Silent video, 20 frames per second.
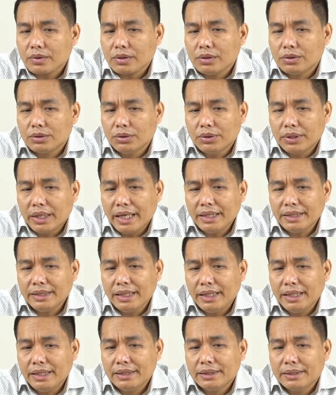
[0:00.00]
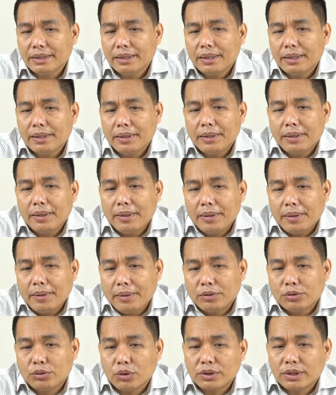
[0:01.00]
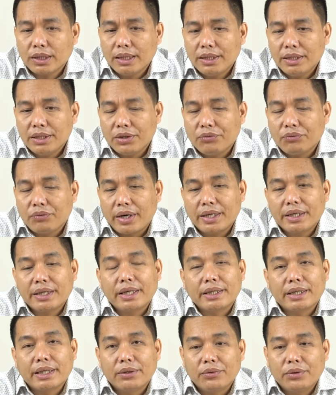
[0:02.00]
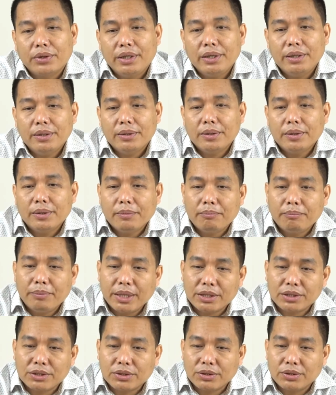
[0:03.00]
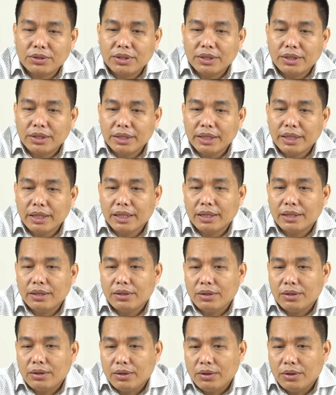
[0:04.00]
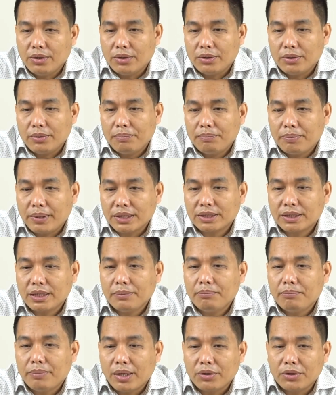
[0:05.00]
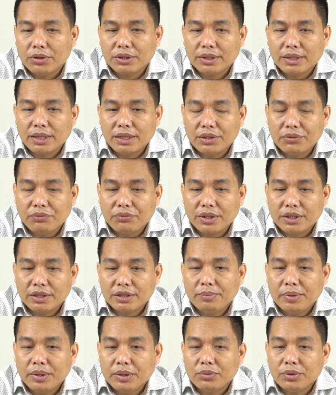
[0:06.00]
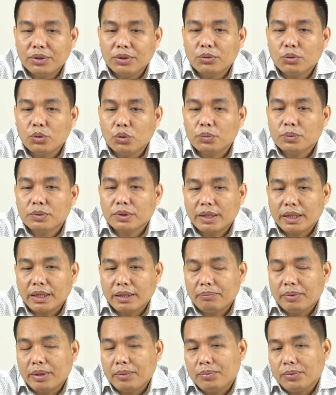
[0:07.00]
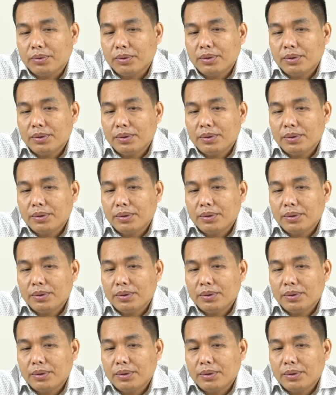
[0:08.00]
So race is socially defined category based on real or perceived biological difference between groups and people.